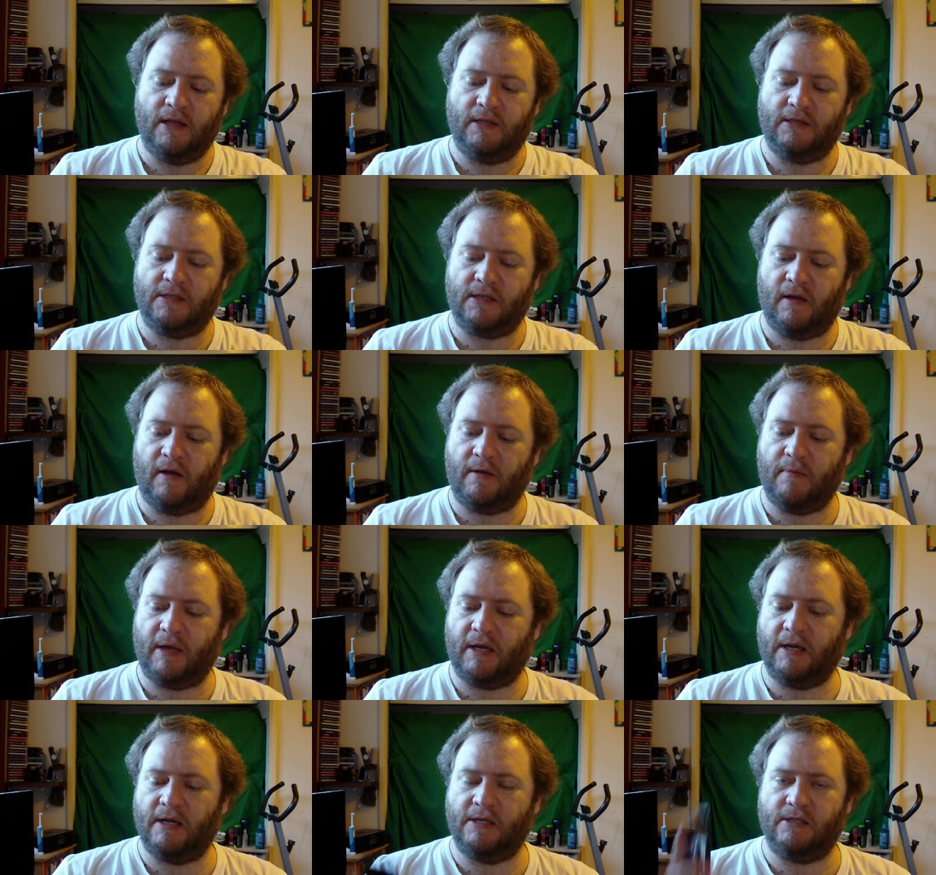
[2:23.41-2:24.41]
The slide
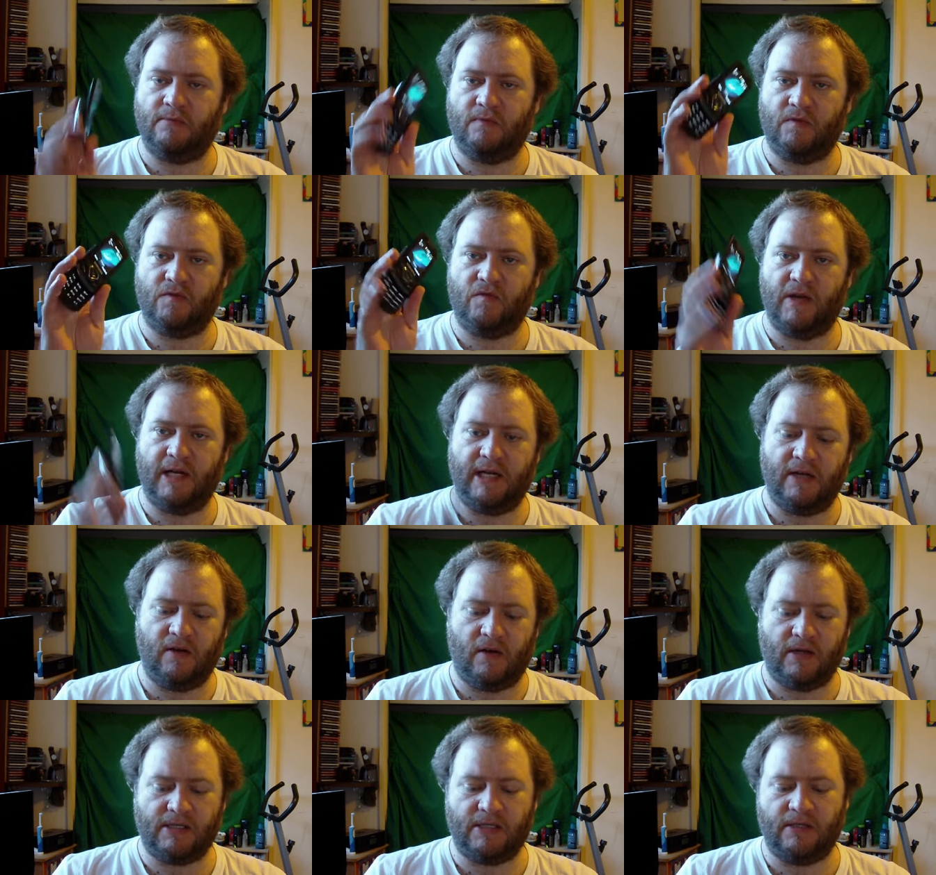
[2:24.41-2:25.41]
mechanism is really
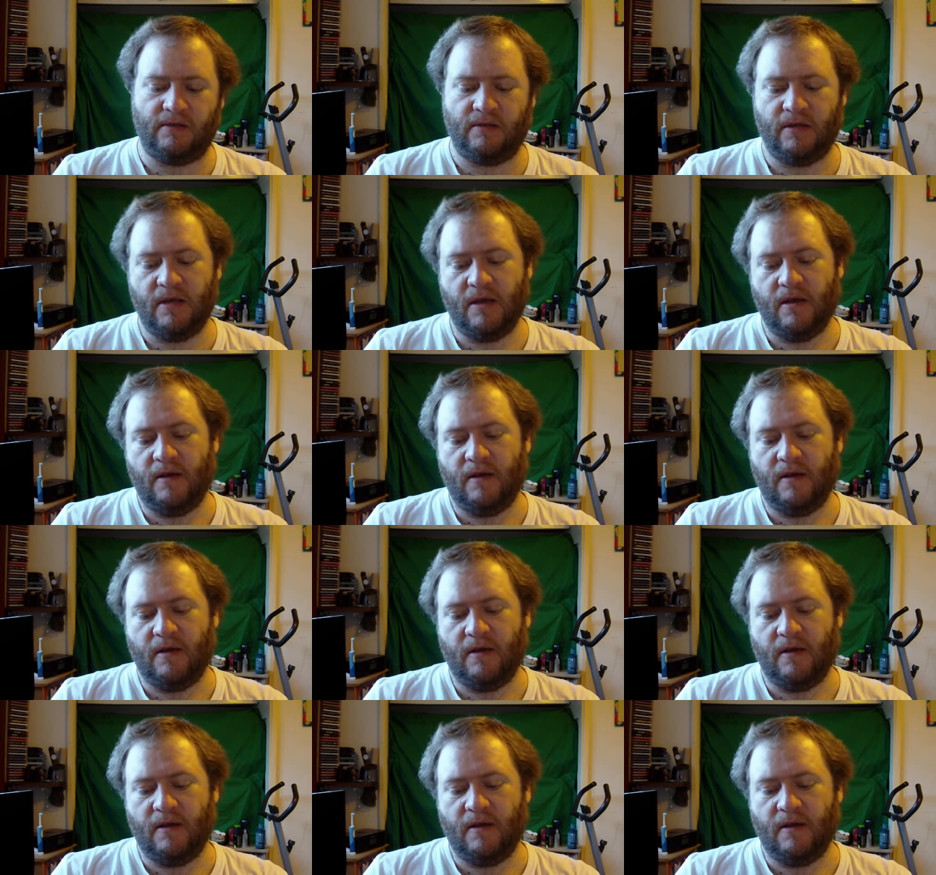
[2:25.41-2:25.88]
nice and